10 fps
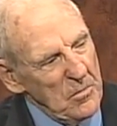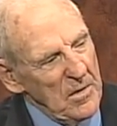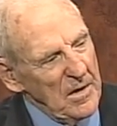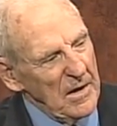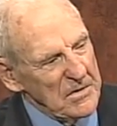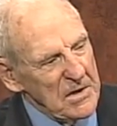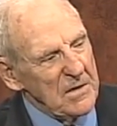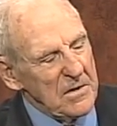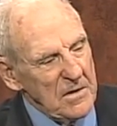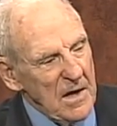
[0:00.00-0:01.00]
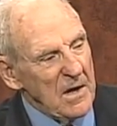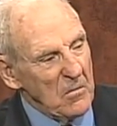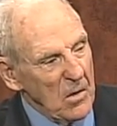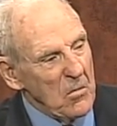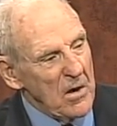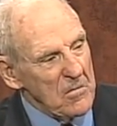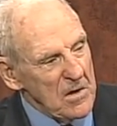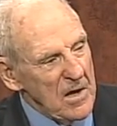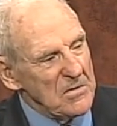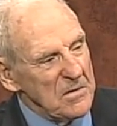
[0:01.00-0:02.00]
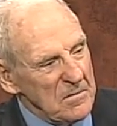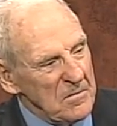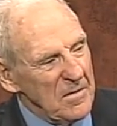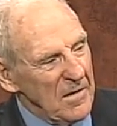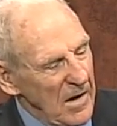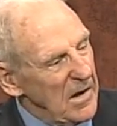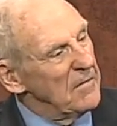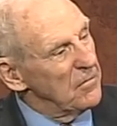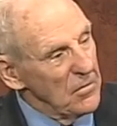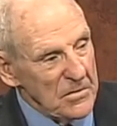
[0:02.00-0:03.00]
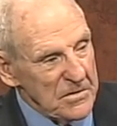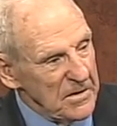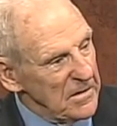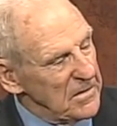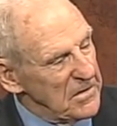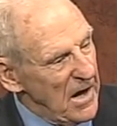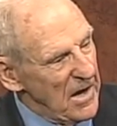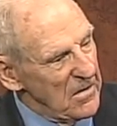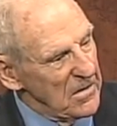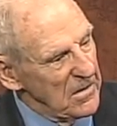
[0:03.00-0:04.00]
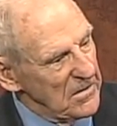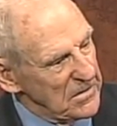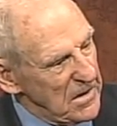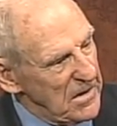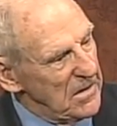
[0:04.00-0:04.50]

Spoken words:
and I see it today, where recreation influenced the entire city,